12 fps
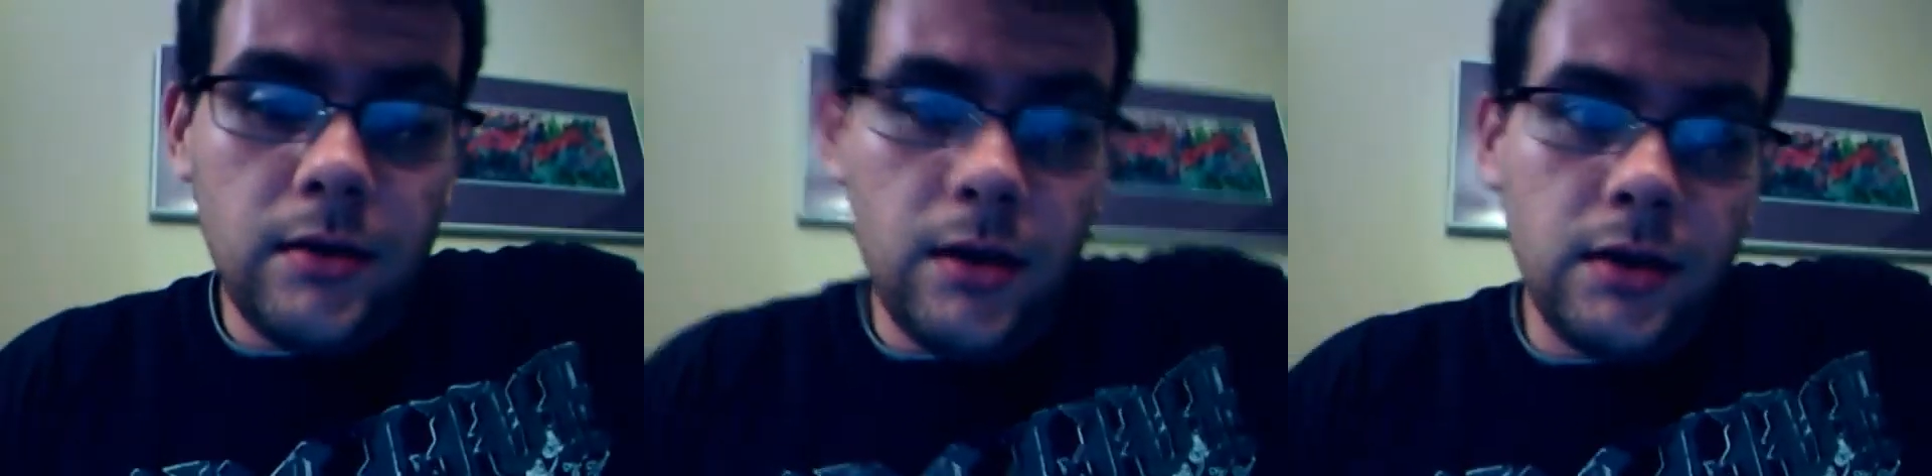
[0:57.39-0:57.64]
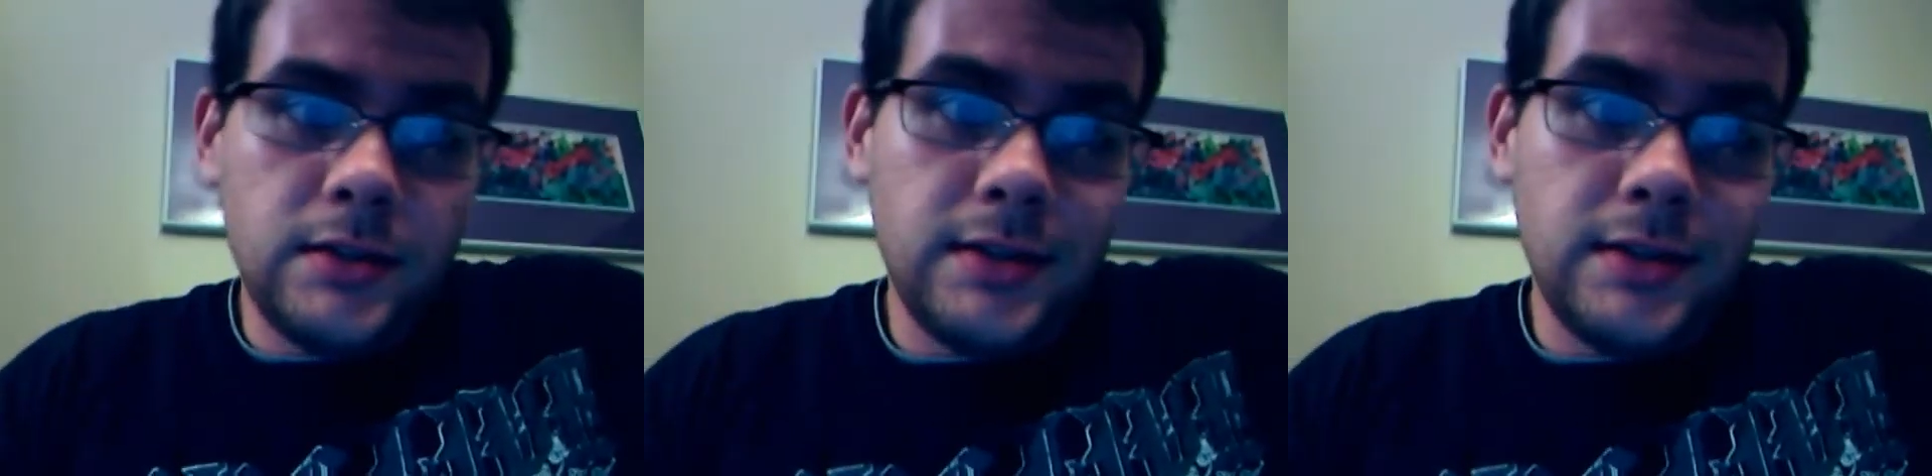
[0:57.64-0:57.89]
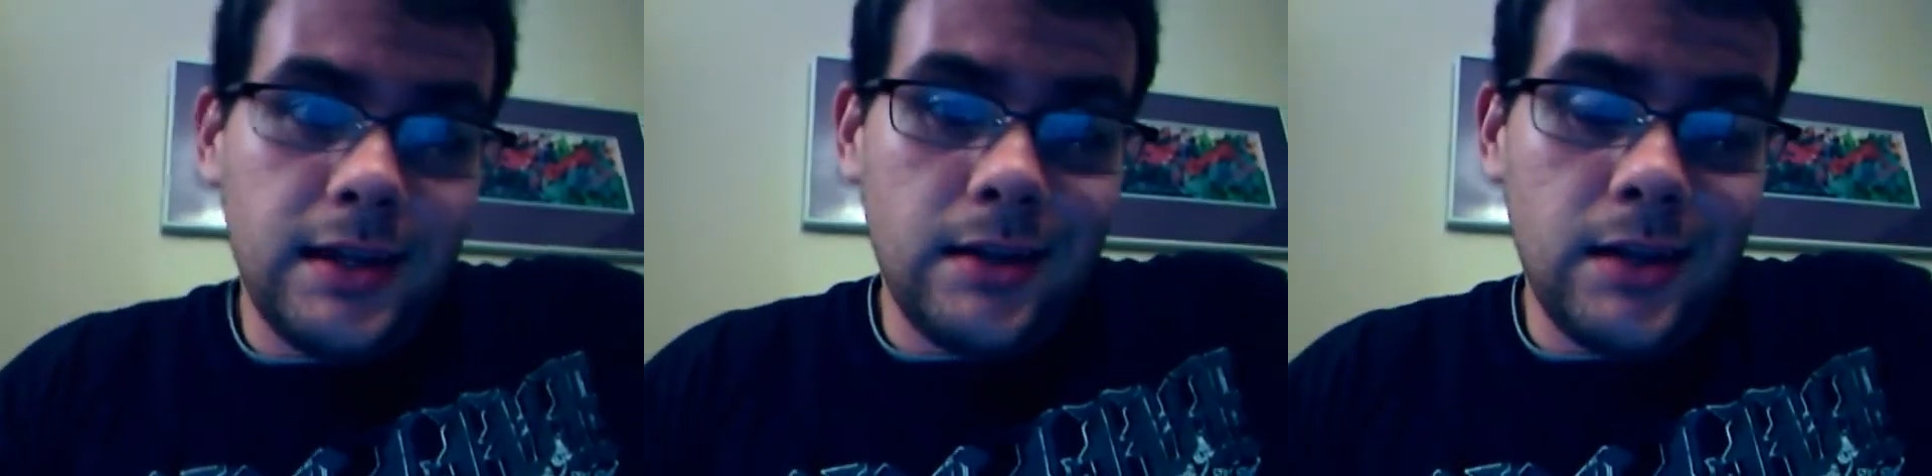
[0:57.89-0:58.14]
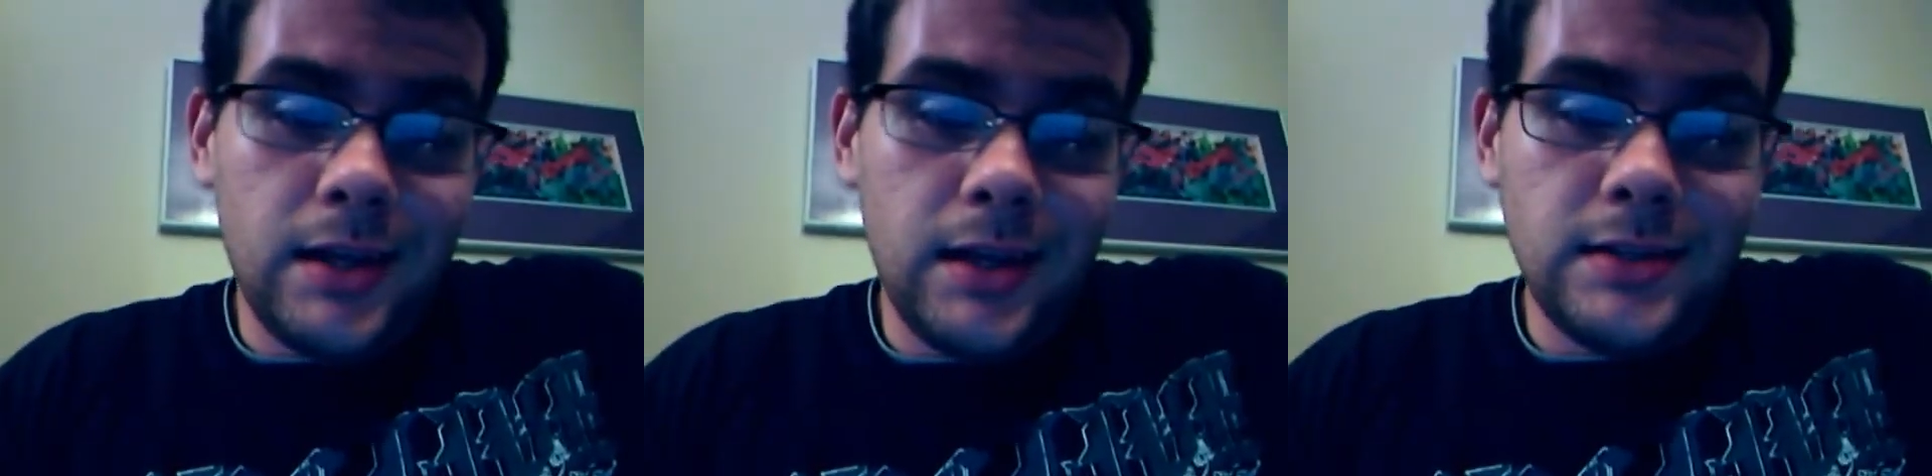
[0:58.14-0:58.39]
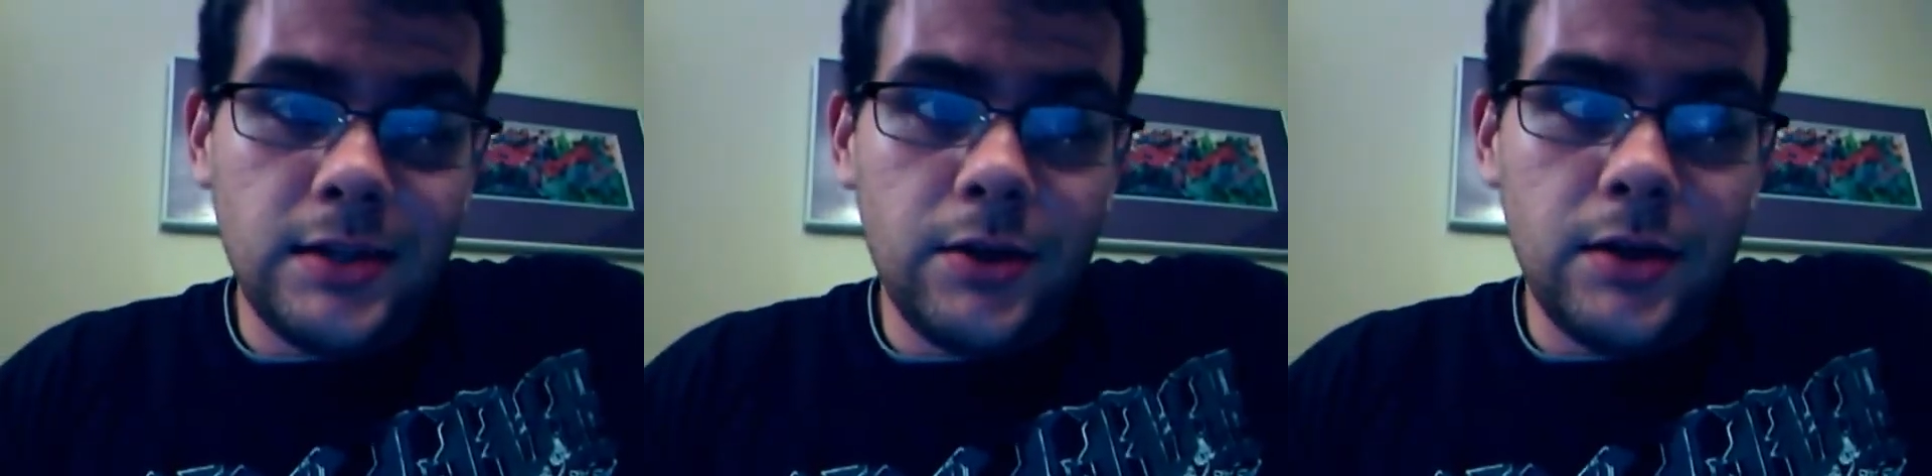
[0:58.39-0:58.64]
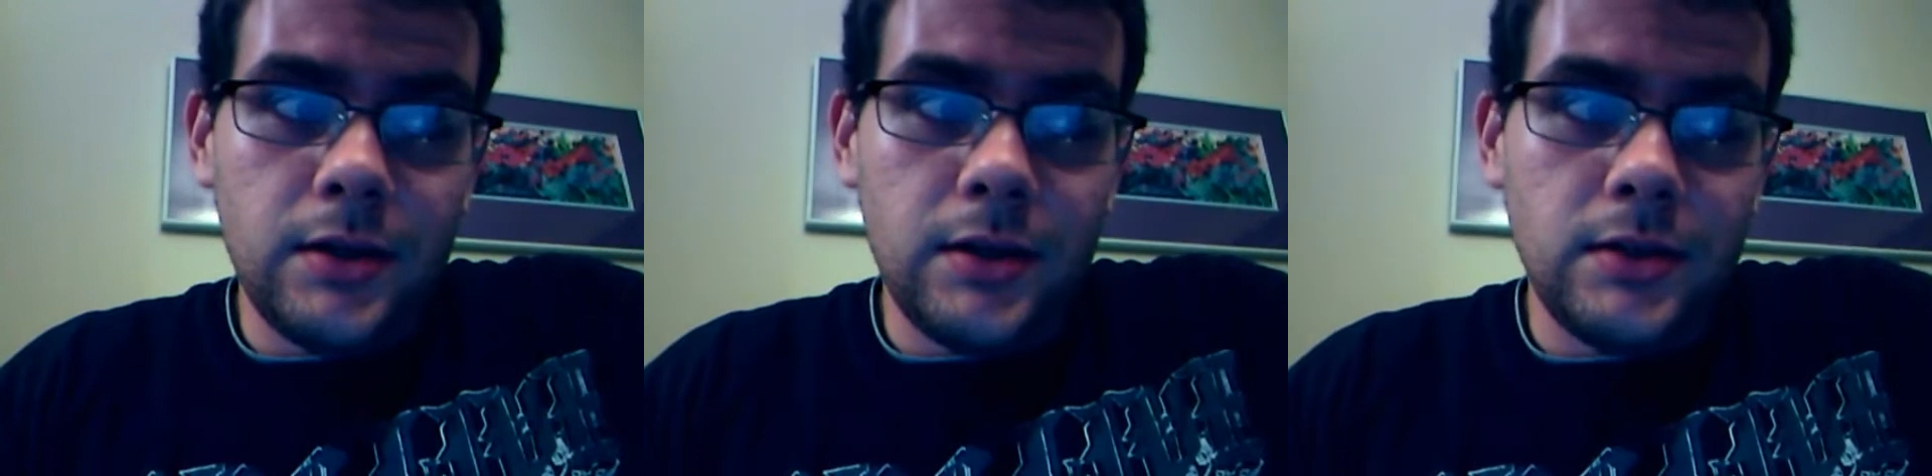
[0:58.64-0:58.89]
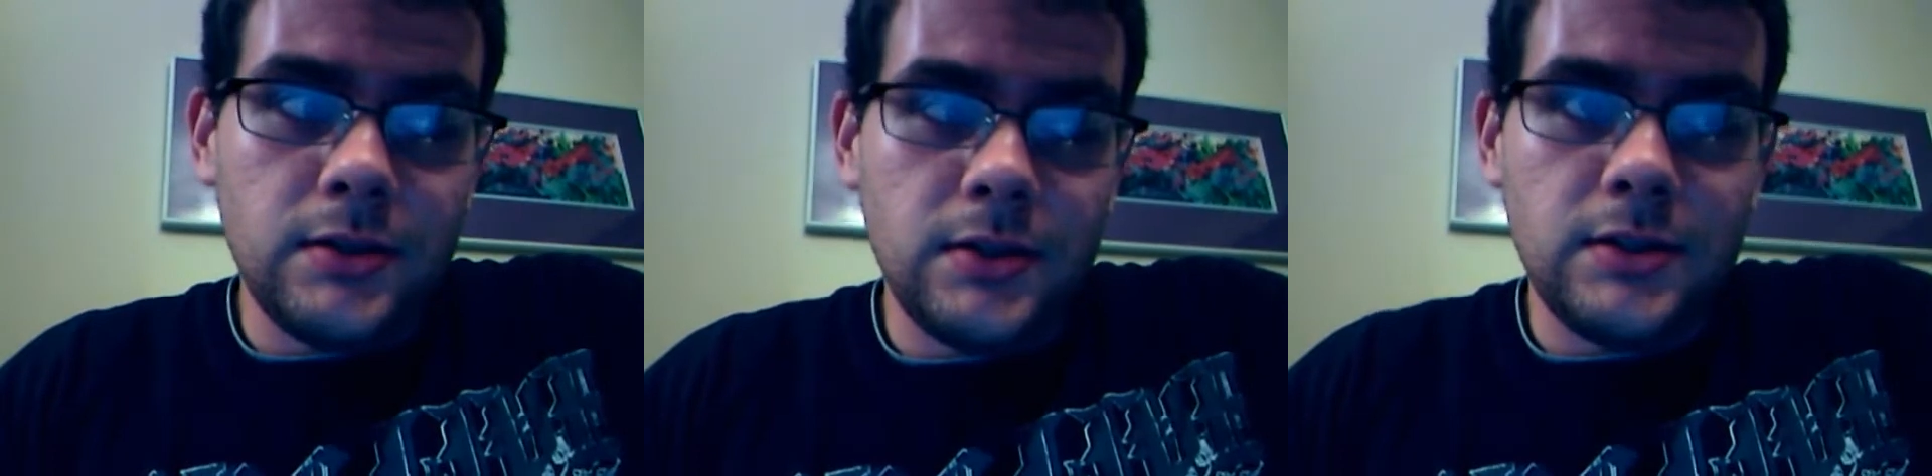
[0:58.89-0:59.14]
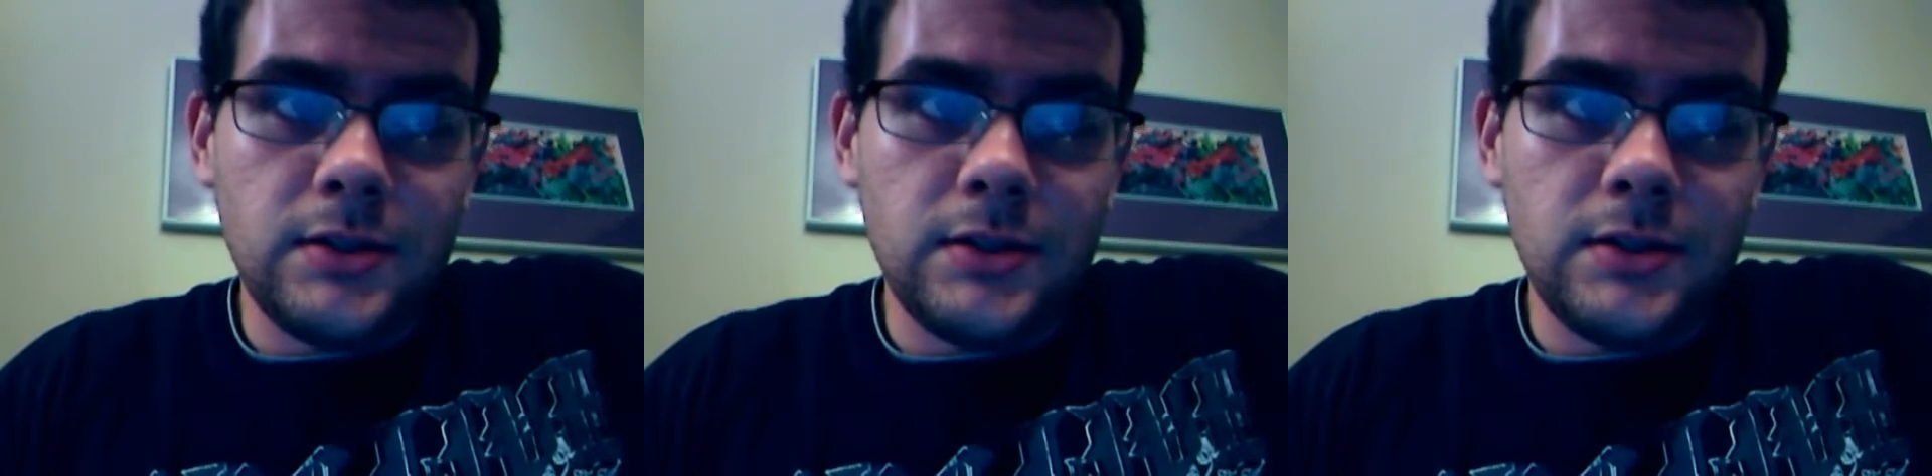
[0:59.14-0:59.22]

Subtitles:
unsanitized areas such